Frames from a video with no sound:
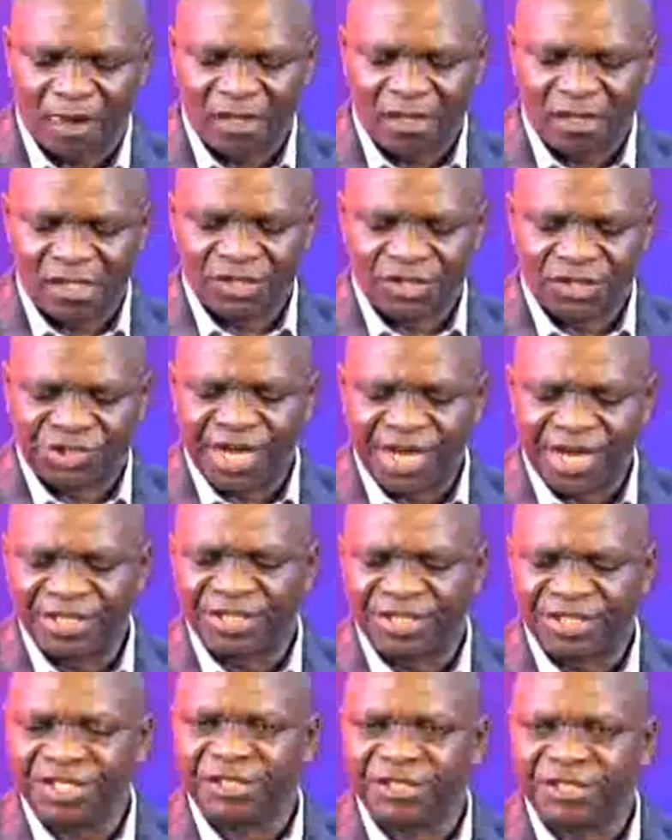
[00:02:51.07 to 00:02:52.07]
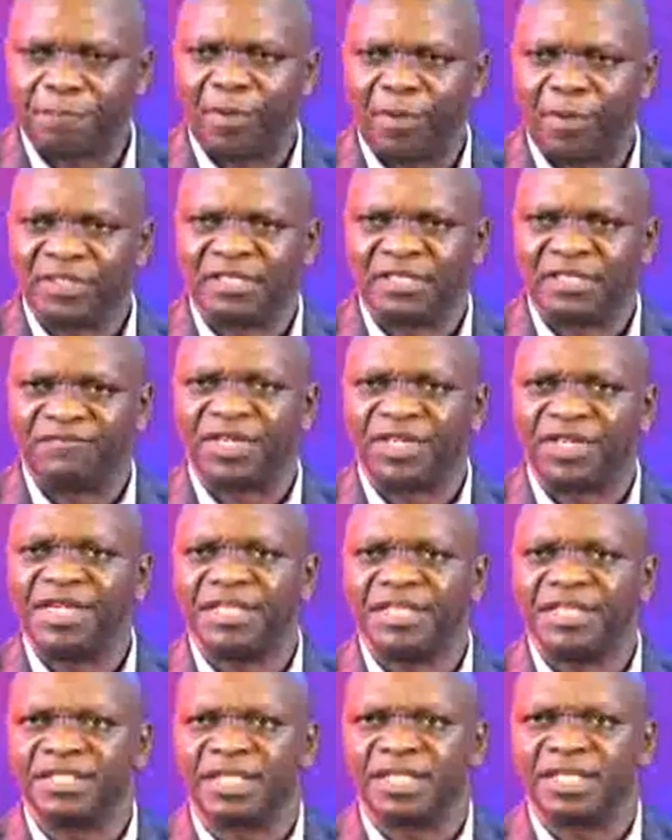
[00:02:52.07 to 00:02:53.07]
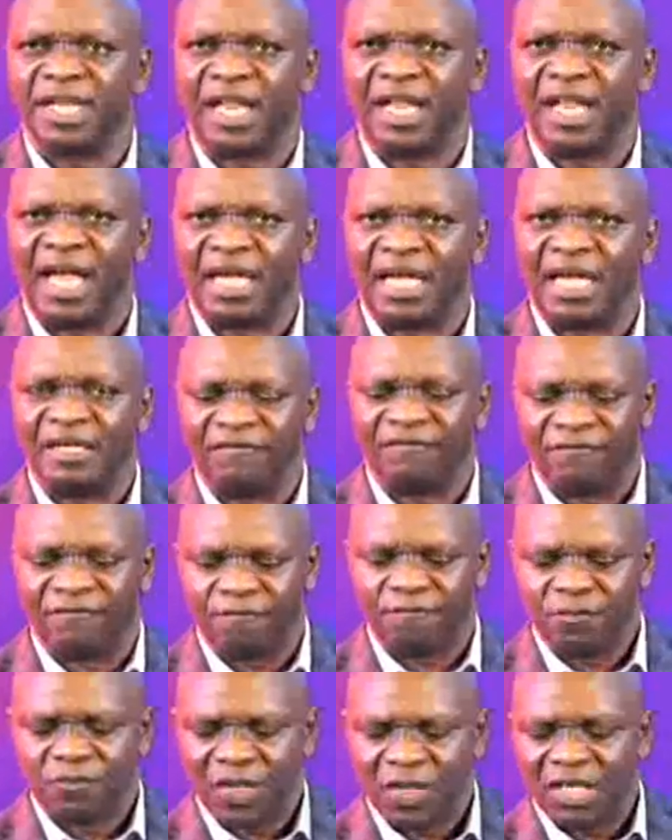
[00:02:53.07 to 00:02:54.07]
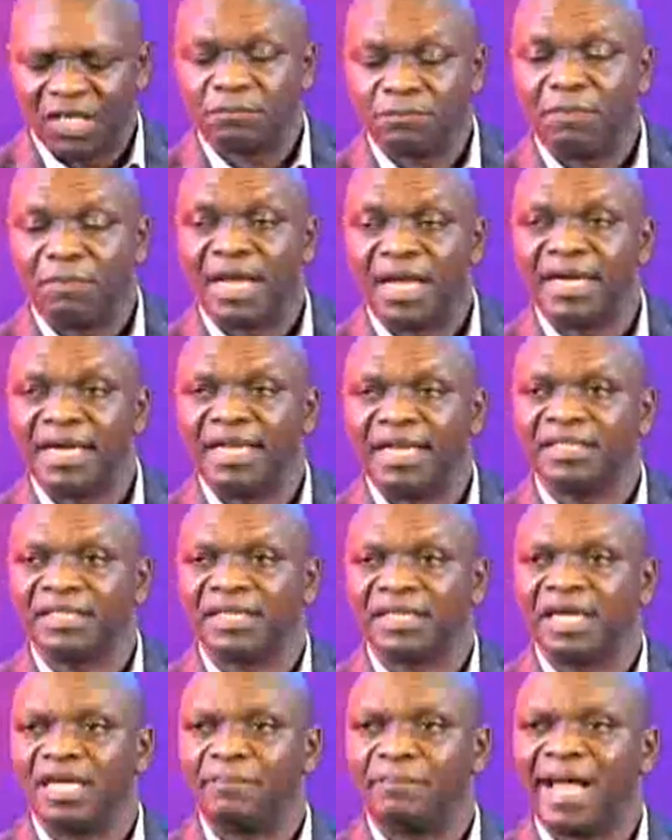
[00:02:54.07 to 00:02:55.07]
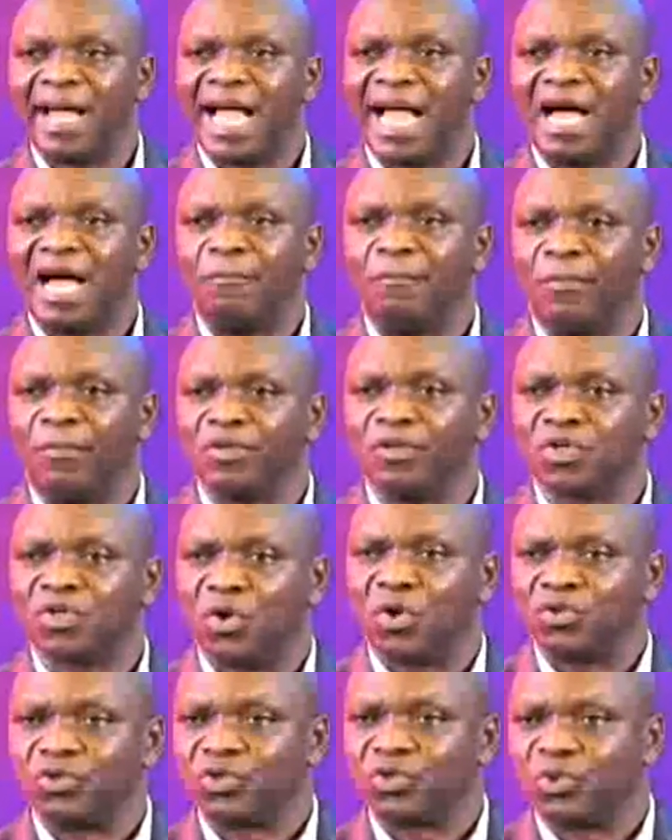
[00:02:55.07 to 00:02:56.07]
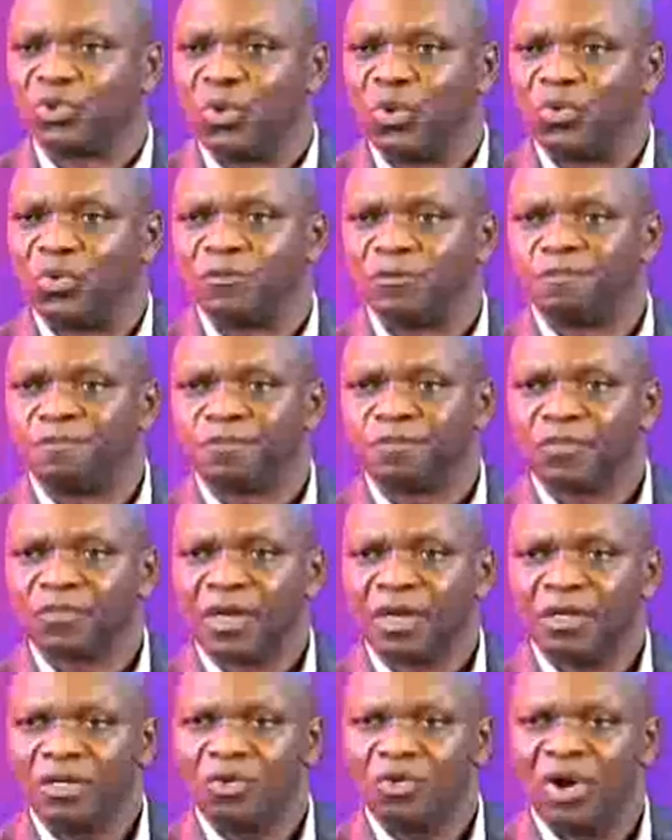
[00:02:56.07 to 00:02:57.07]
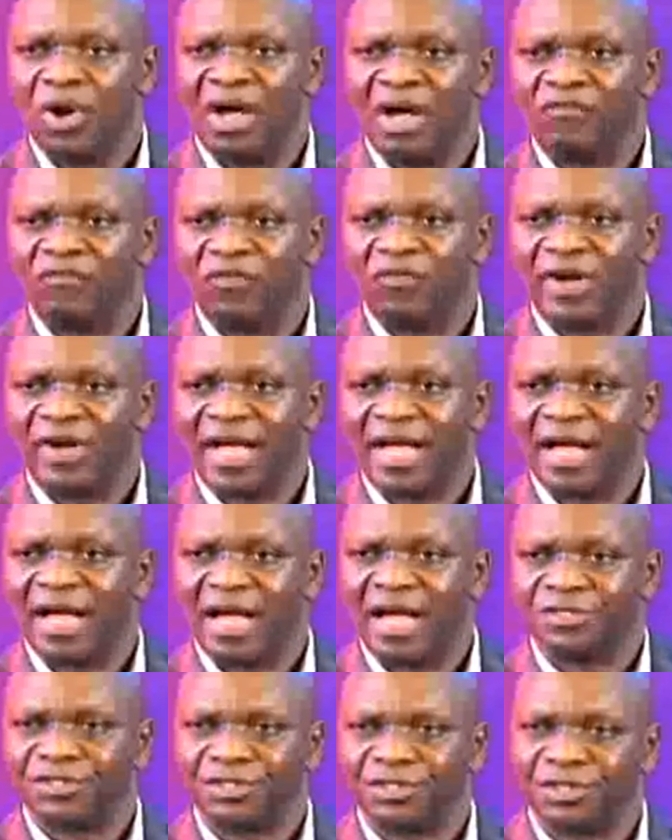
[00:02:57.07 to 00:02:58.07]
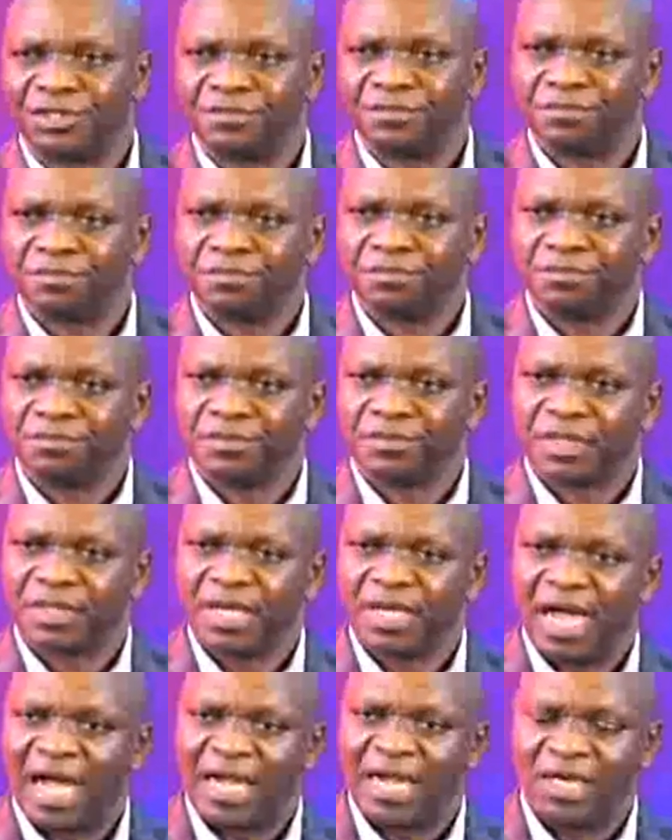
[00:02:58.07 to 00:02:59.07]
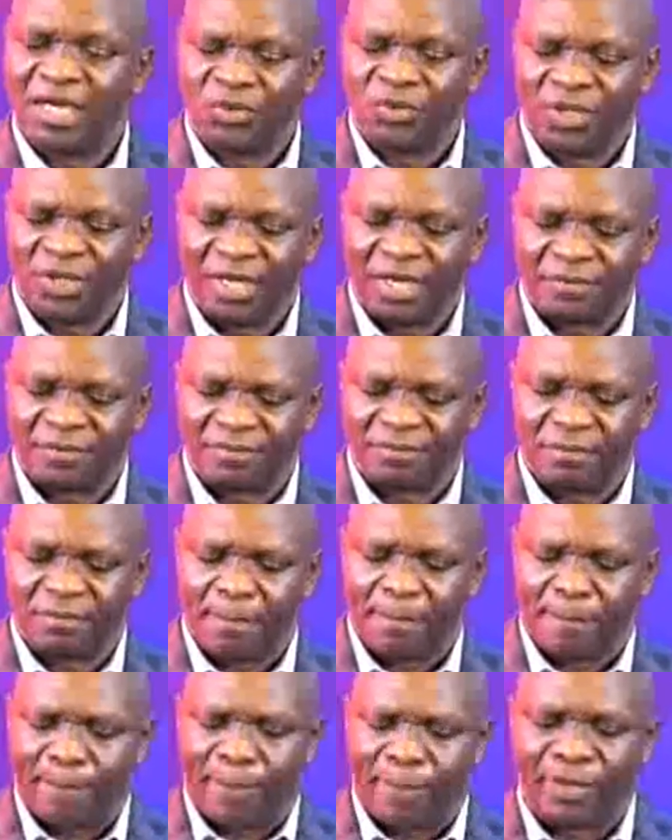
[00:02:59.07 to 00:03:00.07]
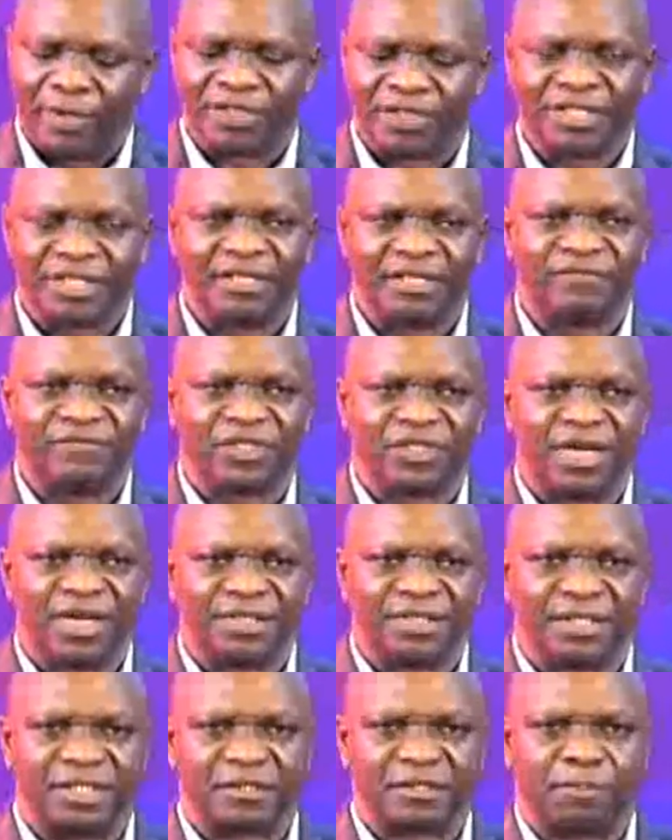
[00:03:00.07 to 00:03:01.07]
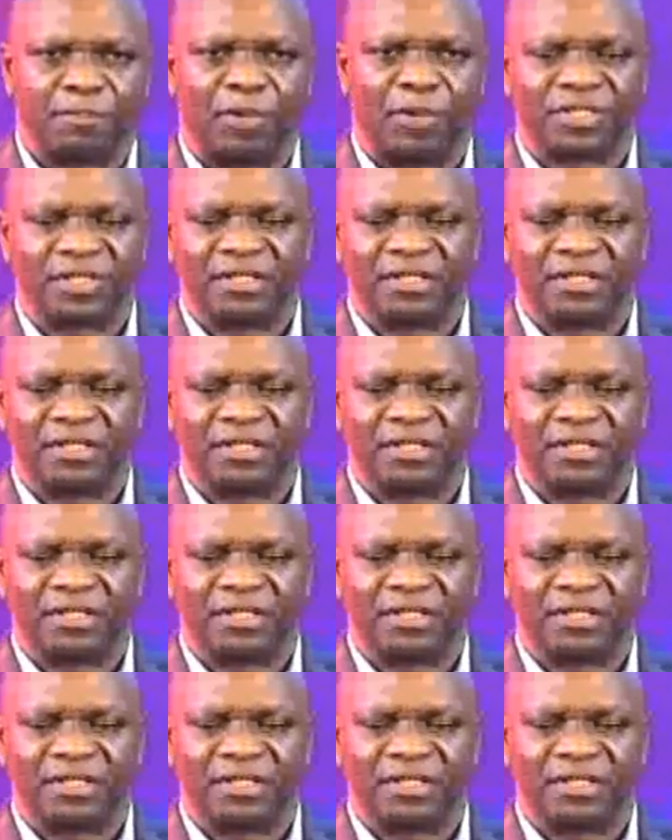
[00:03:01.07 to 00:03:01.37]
Changes, positive changes in life is mandated by how much control you have over cash. Hallelujah. Positive changes, positive